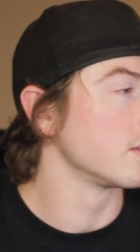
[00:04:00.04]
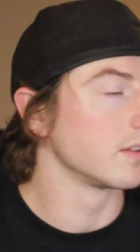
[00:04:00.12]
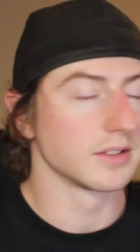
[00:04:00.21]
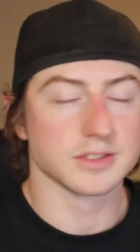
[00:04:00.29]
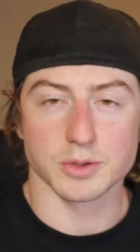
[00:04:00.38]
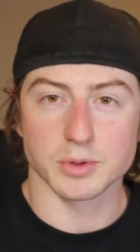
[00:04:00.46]

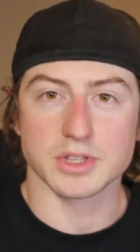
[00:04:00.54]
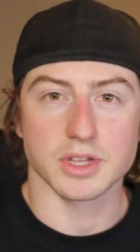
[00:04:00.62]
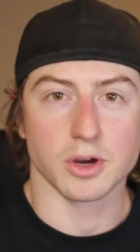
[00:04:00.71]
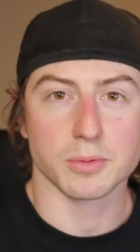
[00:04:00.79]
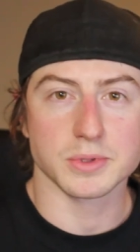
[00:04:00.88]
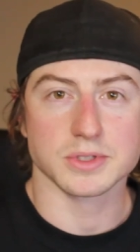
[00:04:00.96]
So with the
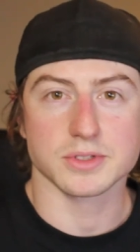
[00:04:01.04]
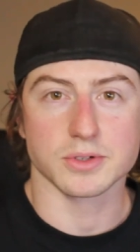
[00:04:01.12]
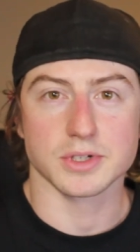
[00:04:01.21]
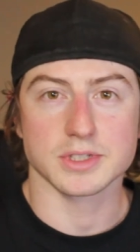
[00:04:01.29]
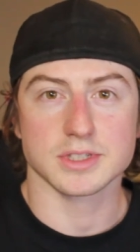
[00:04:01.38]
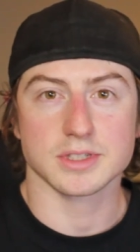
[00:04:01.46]
open
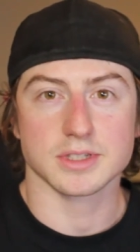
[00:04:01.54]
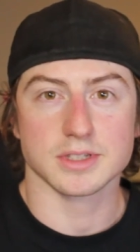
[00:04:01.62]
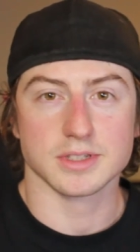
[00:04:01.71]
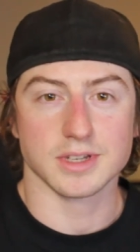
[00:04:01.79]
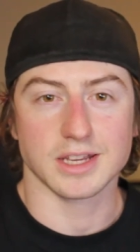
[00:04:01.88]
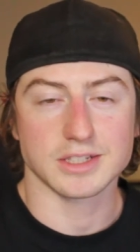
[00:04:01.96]
source
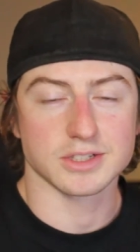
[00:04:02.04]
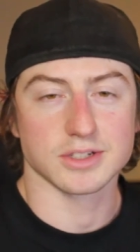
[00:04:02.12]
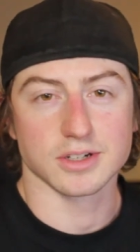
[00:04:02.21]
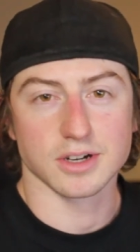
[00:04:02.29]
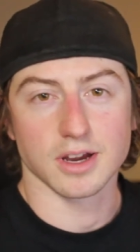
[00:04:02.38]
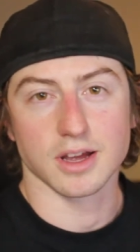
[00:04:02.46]

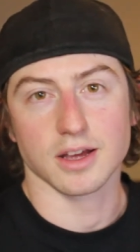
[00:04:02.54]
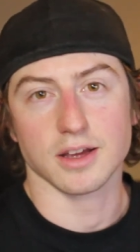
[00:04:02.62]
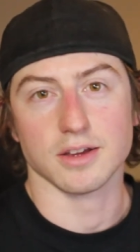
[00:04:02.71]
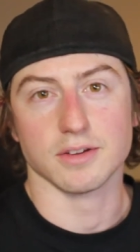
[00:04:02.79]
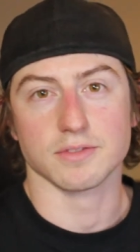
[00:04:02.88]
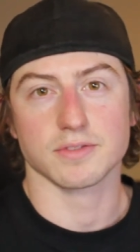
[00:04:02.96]
nature
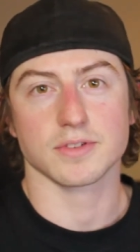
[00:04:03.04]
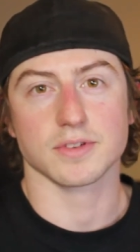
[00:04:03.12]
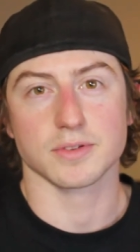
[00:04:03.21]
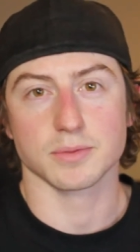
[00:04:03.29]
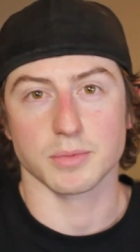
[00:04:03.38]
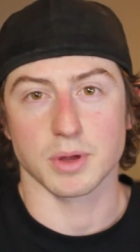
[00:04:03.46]
of
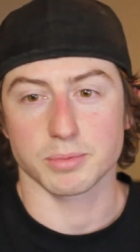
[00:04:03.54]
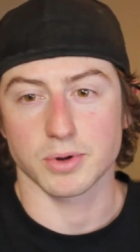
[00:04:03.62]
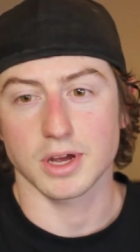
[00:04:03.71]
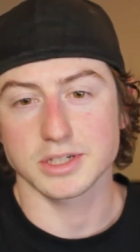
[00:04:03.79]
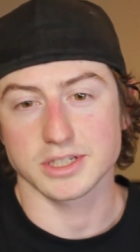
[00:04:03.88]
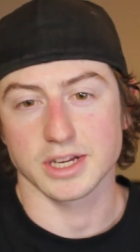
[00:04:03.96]
my
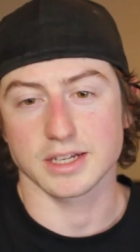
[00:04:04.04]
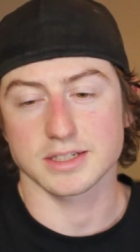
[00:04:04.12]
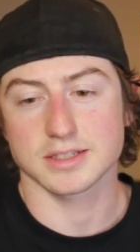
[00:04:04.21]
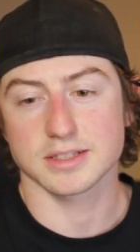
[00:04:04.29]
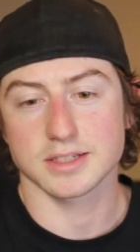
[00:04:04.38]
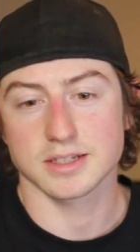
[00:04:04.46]

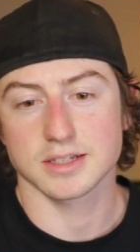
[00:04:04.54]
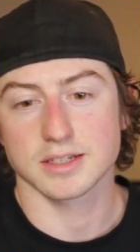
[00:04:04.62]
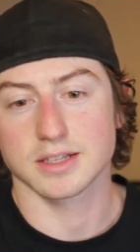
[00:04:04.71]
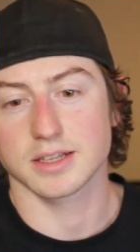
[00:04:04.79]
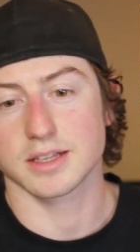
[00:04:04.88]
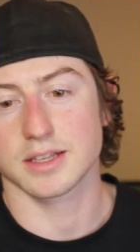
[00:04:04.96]
projects,
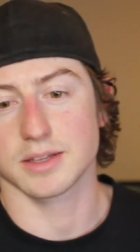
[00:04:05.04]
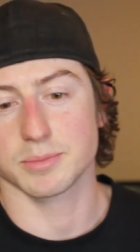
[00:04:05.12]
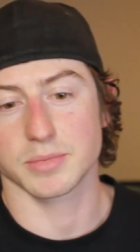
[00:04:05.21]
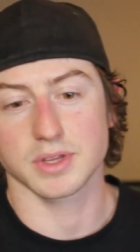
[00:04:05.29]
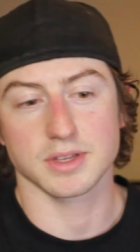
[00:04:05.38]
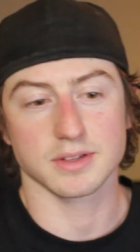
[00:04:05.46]
it
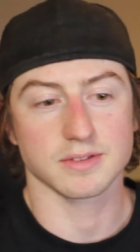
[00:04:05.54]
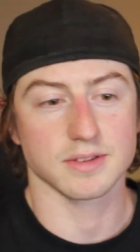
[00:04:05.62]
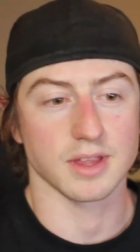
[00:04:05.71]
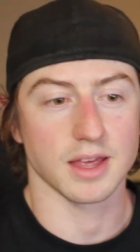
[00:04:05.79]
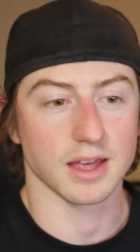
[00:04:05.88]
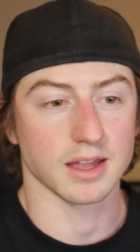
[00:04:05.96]
means
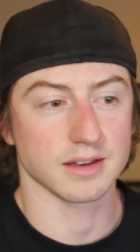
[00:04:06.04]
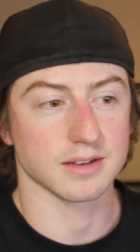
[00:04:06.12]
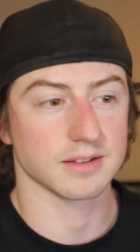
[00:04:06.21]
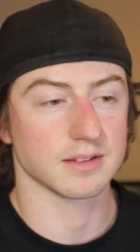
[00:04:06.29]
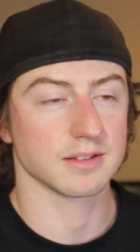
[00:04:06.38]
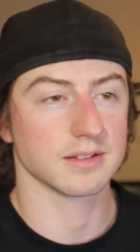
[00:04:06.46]
that
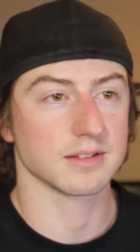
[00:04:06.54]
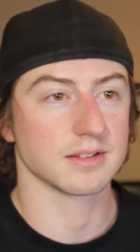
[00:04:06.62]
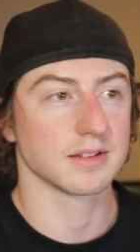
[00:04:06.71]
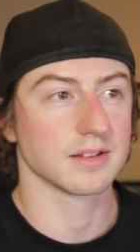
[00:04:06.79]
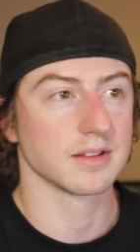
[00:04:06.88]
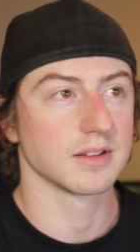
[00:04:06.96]

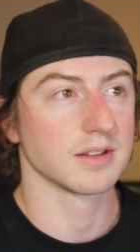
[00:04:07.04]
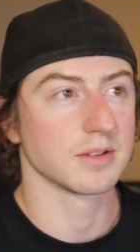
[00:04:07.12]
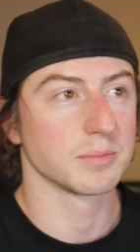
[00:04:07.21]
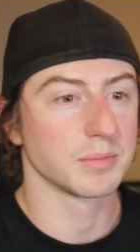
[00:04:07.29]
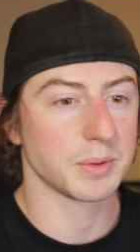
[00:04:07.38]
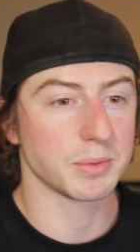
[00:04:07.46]

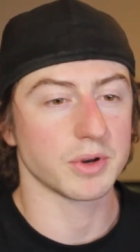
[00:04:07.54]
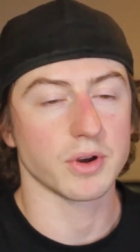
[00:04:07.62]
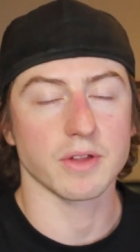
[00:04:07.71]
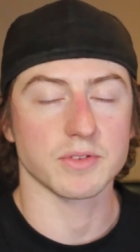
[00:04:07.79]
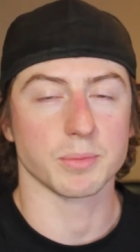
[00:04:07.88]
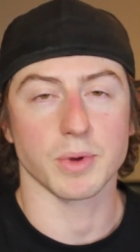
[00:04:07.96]
people don't
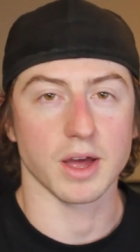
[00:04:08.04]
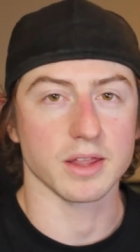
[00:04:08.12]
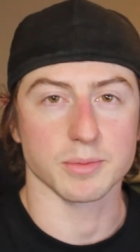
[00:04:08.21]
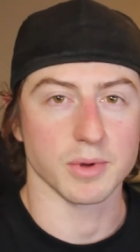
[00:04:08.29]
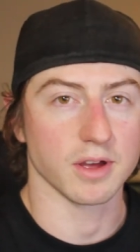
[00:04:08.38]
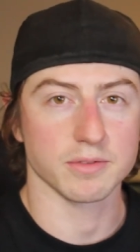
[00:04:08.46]
have to buy
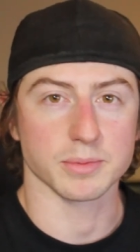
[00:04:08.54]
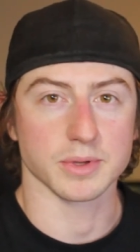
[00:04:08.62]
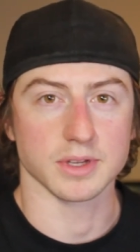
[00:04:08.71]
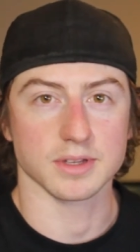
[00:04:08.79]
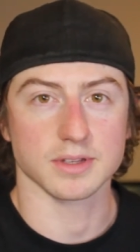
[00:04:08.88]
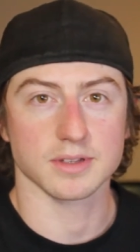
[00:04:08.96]
them off
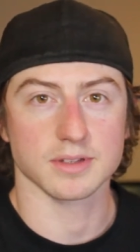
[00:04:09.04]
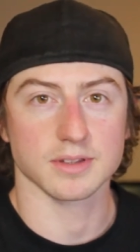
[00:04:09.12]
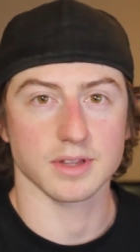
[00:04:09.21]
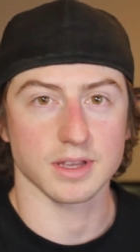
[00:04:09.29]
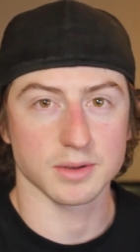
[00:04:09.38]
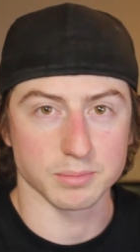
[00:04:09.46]
me.
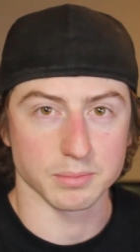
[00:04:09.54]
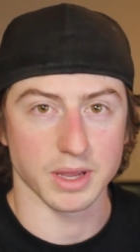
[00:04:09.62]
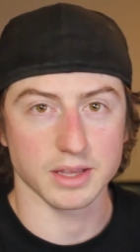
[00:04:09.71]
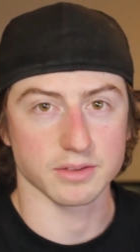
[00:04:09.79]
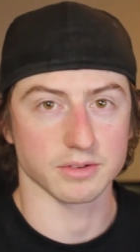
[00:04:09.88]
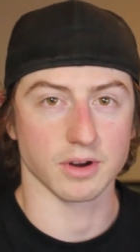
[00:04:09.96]
They can
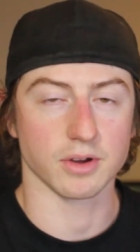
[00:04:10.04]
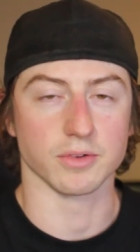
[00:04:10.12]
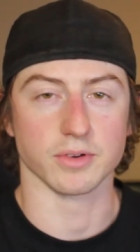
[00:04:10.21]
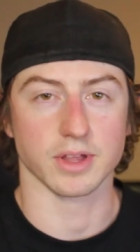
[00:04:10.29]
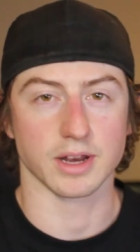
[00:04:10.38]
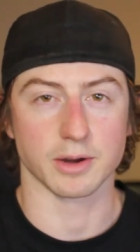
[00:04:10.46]
make their
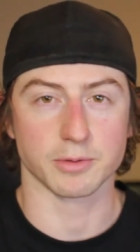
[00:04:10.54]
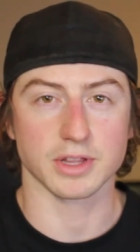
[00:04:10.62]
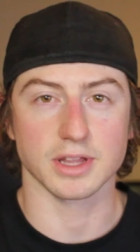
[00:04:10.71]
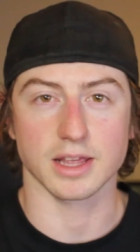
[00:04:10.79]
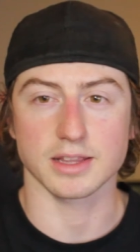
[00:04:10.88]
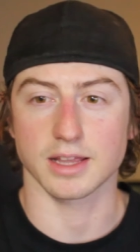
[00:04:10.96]
own, and I really
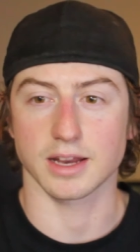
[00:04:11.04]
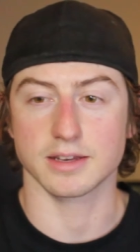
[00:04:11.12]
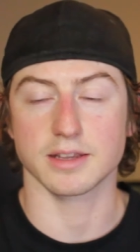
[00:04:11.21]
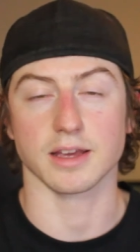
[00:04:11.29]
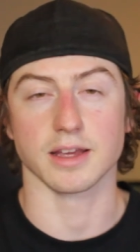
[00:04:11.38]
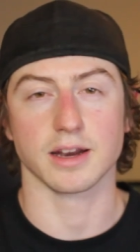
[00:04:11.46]
like that
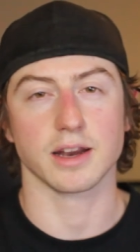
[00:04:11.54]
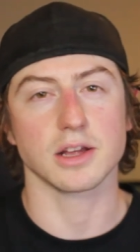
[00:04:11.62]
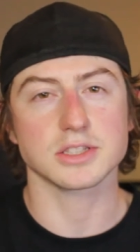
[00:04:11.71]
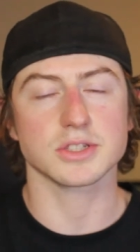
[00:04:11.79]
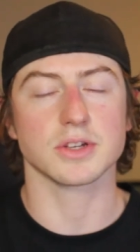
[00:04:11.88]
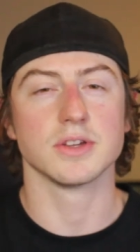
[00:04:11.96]
idea. And I
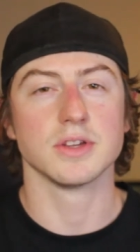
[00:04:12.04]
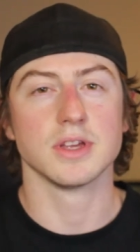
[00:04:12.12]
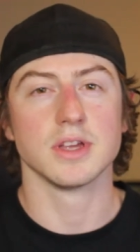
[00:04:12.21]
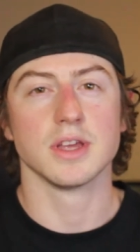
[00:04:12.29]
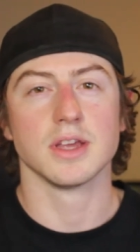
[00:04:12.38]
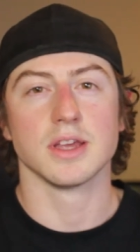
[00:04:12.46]
also
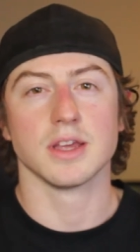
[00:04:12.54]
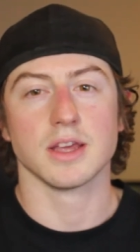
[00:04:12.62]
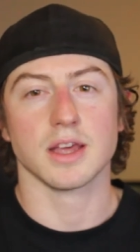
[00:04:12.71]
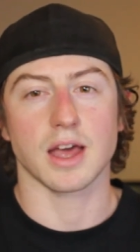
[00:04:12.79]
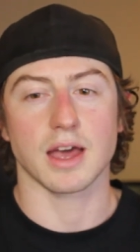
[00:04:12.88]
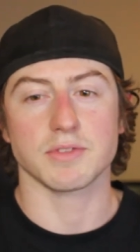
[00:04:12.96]

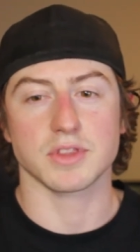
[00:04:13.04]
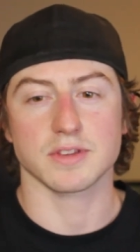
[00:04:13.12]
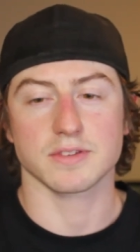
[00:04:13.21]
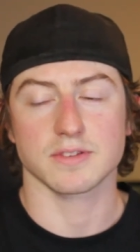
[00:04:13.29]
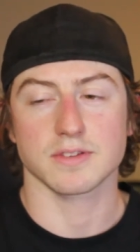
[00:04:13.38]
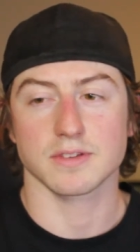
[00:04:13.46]
have
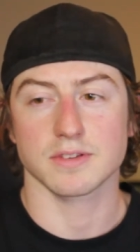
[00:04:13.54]
this